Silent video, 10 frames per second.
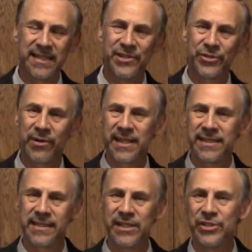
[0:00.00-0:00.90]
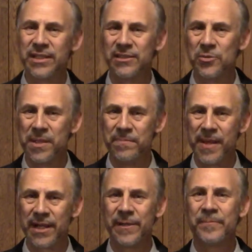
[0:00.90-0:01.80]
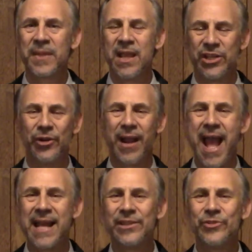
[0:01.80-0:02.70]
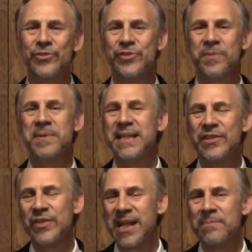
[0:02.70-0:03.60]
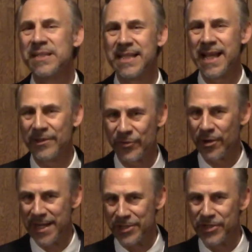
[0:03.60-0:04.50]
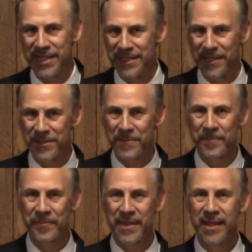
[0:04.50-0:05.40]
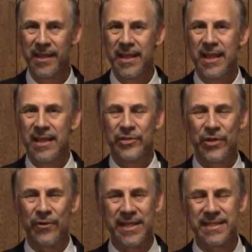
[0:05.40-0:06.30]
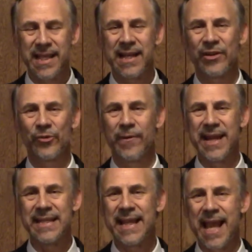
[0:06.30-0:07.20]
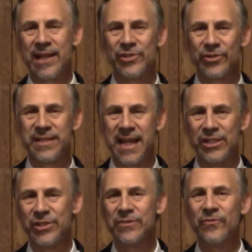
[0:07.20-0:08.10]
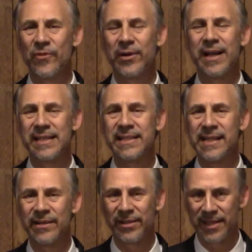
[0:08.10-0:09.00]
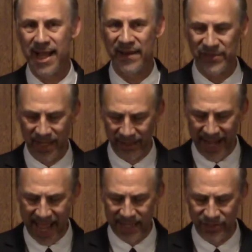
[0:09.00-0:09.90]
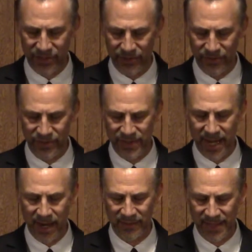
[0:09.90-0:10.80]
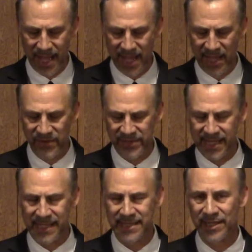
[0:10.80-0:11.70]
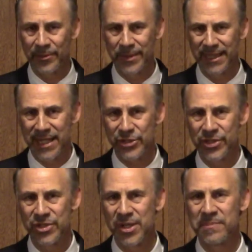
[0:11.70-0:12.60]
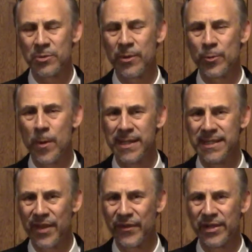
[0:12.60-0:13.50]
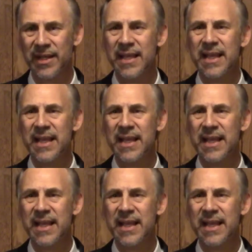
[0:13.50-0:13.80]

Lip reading: this translation a little bit better. Your attitude should be the same as that of Christ Jesus. So isn't that a great exhortation for us in our lives? Our attitudes, our lives, and in our relationships with one another,